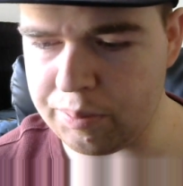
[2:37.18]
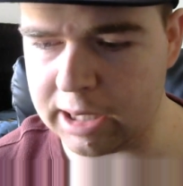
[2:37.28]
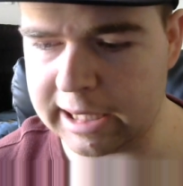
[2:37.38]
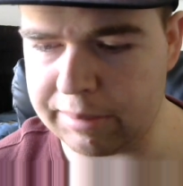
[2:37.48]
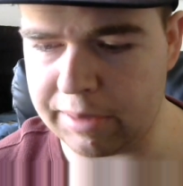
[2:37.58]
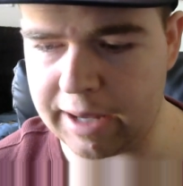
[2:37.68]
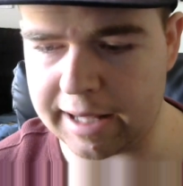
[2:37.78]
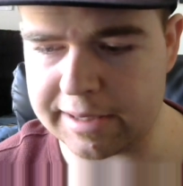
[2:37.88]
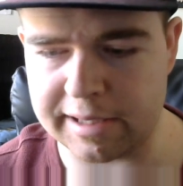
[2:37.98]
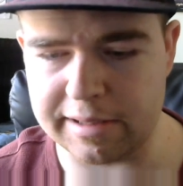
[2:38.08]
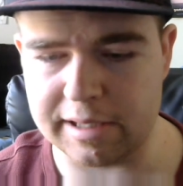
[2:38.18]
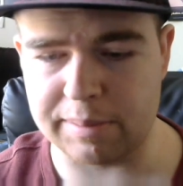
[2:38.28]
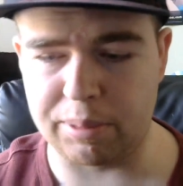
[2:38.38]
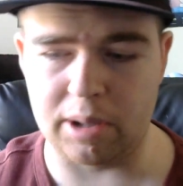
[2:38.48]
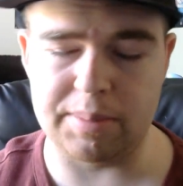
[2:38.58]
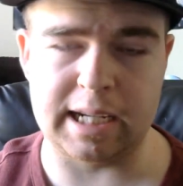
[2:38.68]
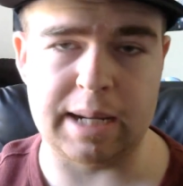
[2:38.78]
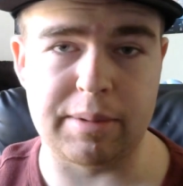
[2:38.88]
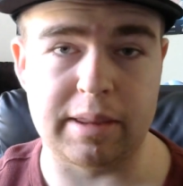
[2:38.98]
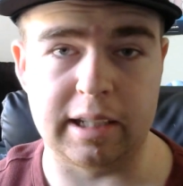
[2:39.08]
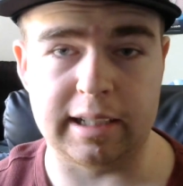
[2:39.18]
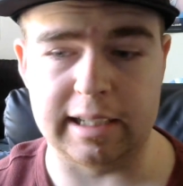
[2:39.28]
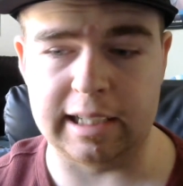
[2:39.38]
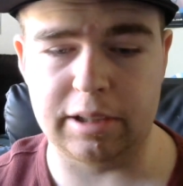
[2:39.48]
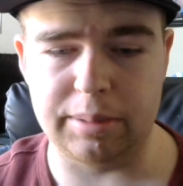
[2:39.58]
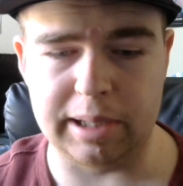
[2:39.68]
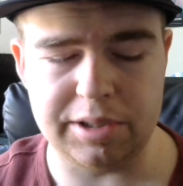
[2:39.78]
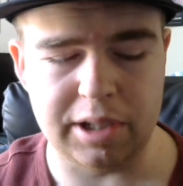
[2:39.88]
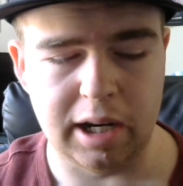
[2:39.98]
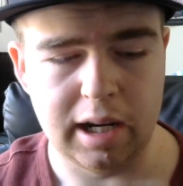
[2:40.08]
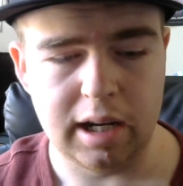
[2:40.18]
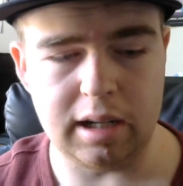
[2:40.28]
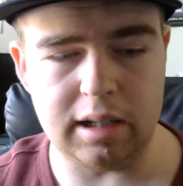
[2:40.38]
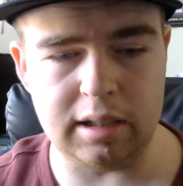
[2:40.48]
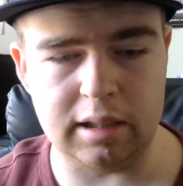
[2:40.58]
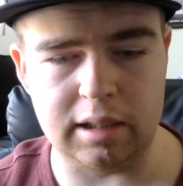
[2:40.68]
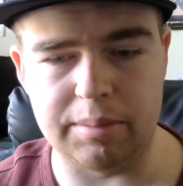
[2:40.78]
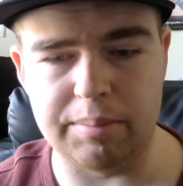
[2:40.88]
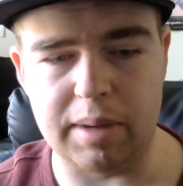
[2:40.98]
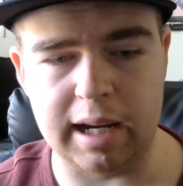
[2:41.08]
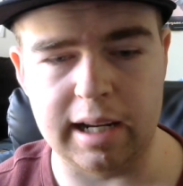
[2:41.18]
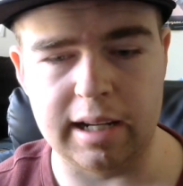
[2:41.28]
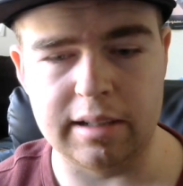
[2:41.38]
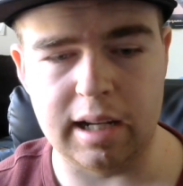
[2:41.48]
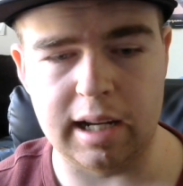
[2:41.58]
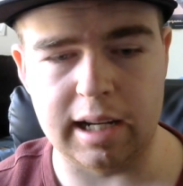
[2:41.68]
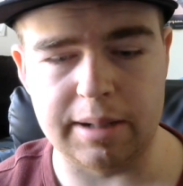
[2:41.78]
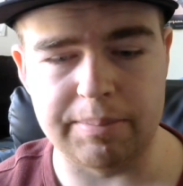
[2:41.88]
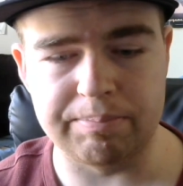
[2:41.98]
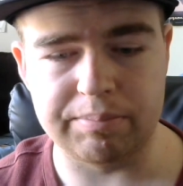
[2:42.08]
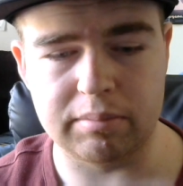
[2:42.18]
that we've had since Sprint became a thing in Halo Reach. and, um...